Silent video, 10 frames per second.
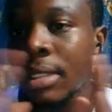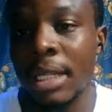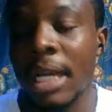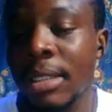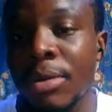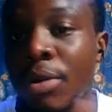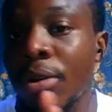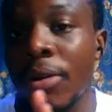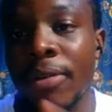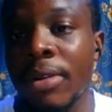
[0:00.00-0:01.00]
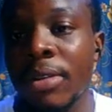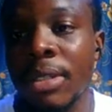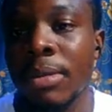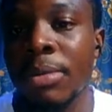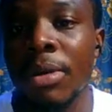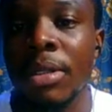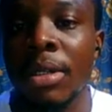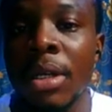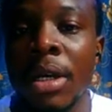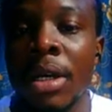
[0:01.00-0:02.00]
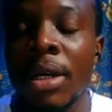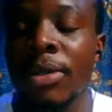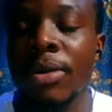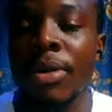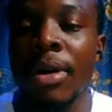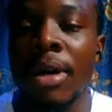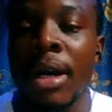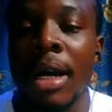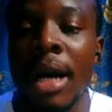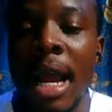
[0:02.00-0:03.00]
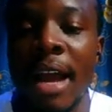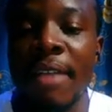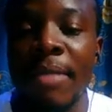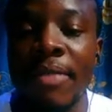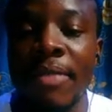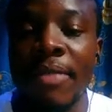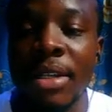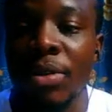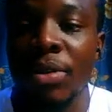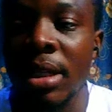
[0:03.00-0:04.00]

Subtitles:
That's the goal of zipdemon. So I have my VS Code